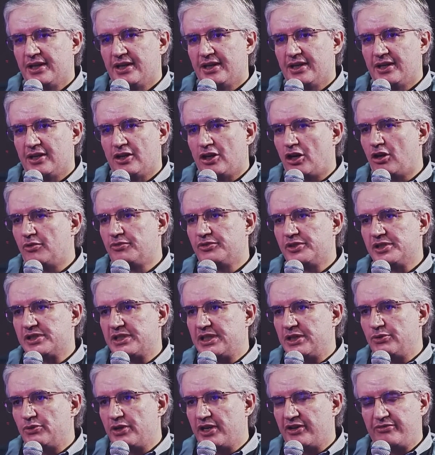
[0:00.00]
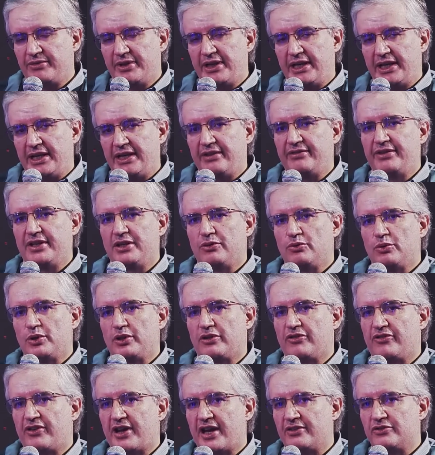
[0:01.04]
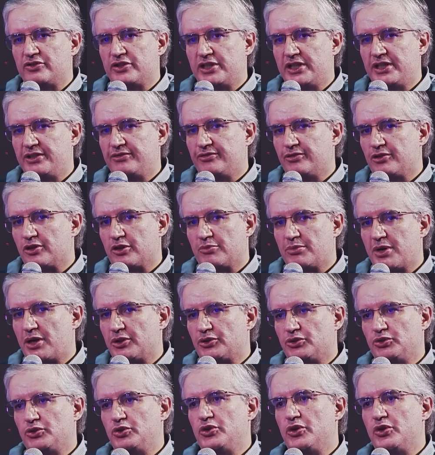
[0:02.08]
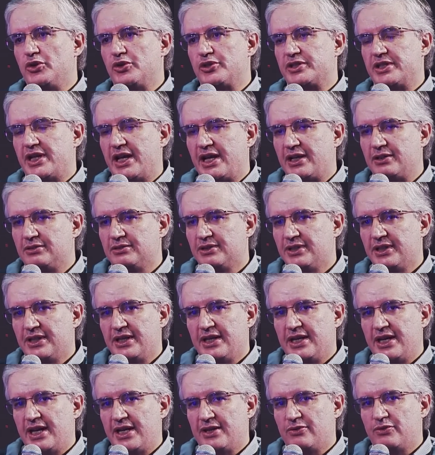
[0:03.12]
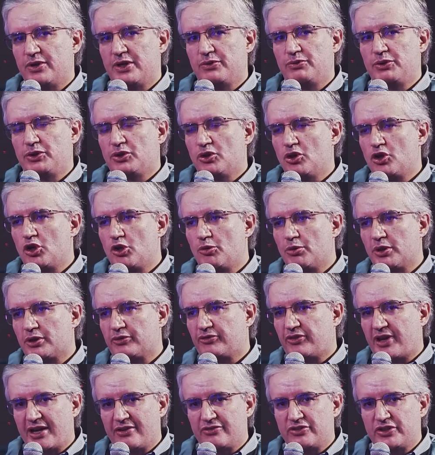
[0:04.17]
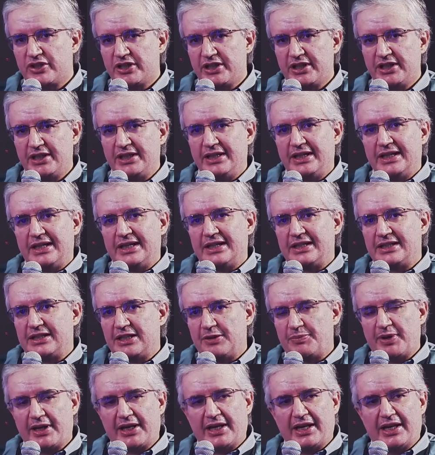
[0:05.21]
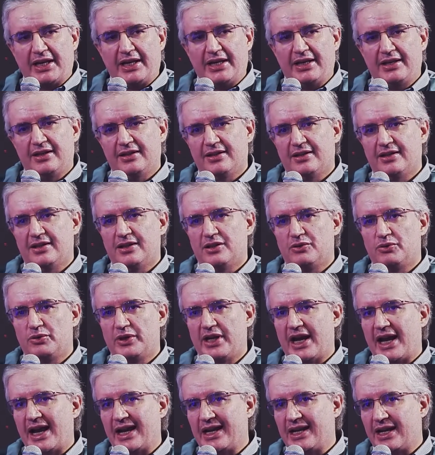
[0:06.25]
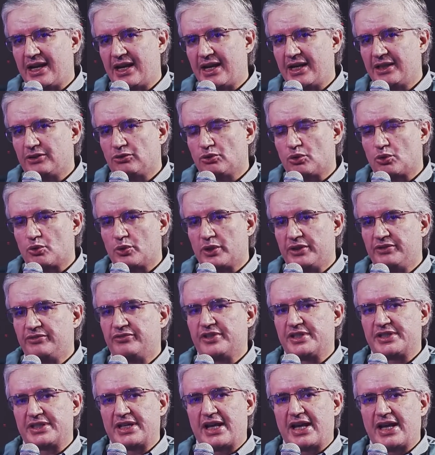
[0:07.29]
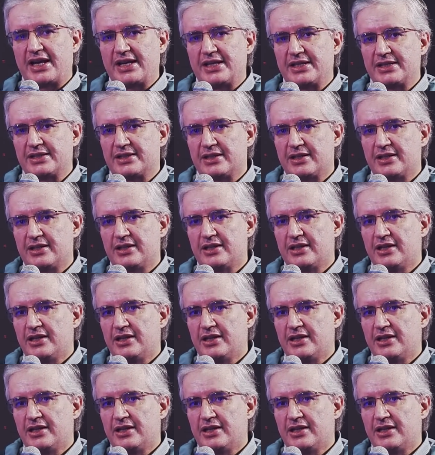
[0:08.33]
Obviously, we have been living with 5G for about 2 years now, and when we talk about 5G, typically we highlight or emphasize the